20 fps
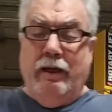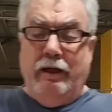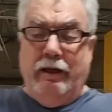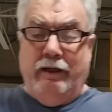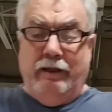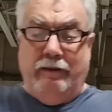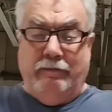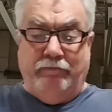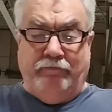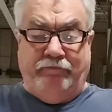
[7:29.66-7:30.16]

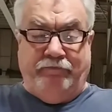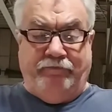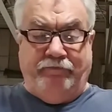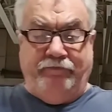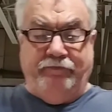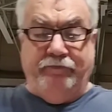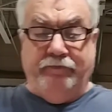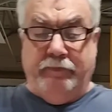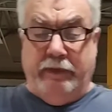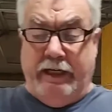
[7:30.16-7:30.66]
$25.
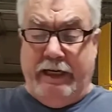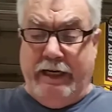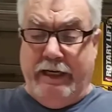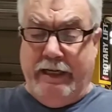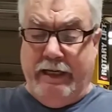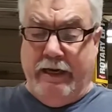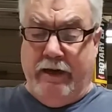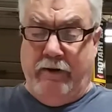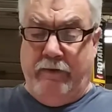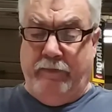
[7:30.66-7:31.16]
But
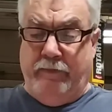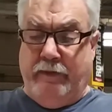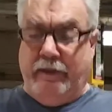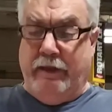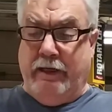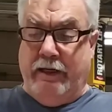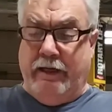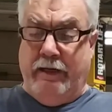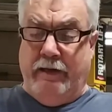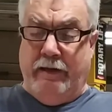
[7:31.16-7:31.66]
anyhow,
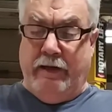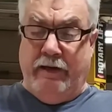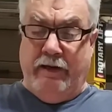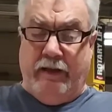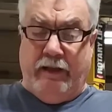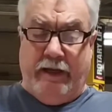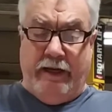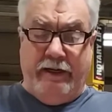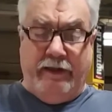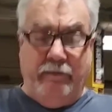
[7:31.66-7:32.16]
I
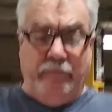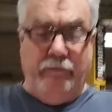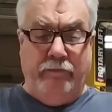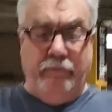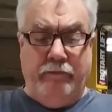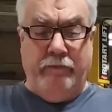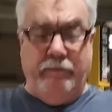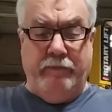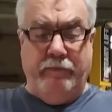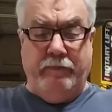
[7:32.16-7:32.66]
like them.
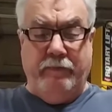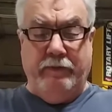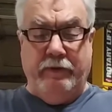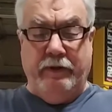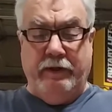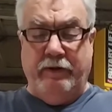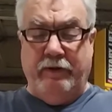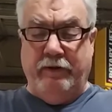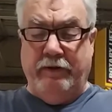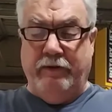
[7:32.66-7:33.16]

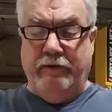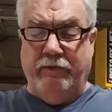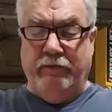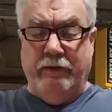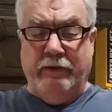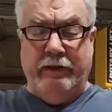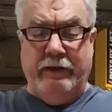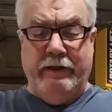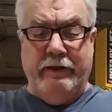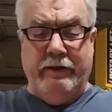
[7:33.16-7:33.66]
They're
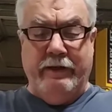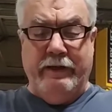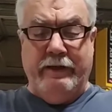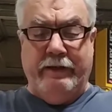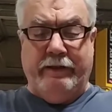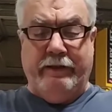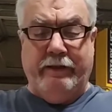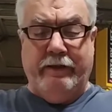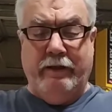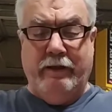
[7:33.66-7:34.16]
really
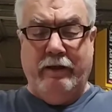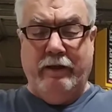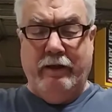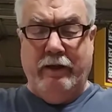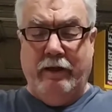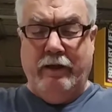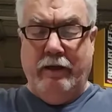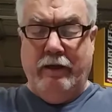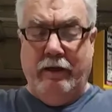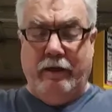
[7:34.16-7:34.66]
nice.
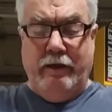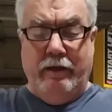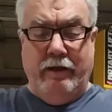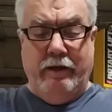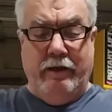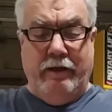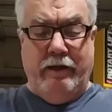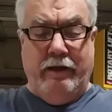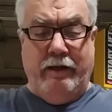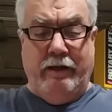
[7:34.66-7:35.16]

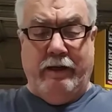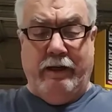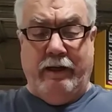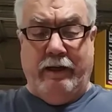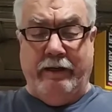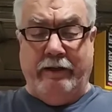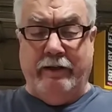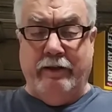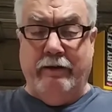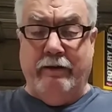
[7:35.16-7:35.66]
I
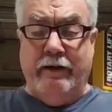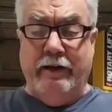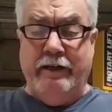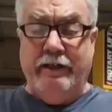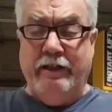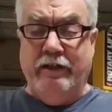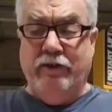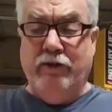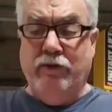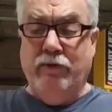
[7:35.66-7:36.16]
like the
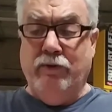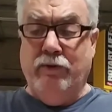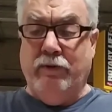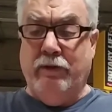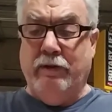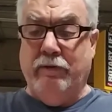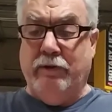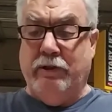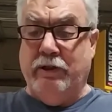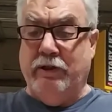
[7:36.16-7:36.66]
90 tooth,
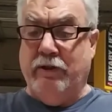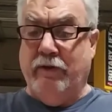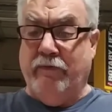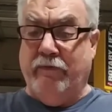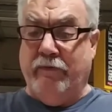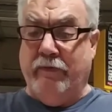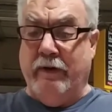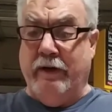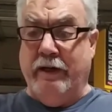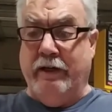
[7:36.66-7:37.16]
which is a
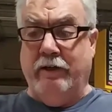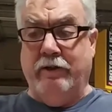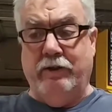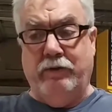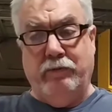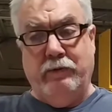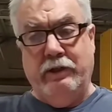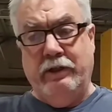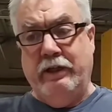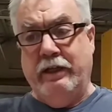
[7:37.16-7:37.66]
fine, because
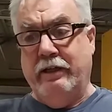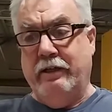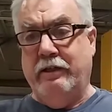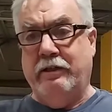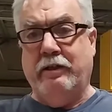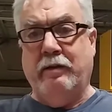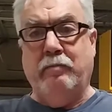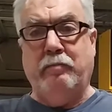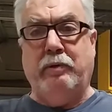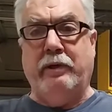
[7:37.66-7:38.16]
when you get in
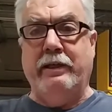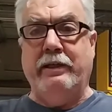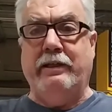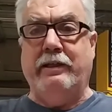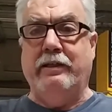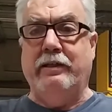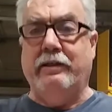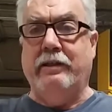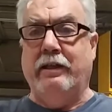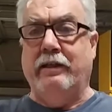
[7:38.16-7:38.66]
some
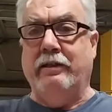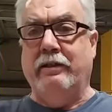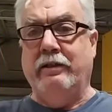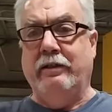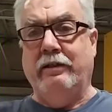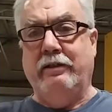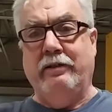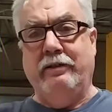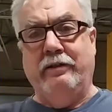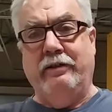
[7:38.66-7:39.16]
places and you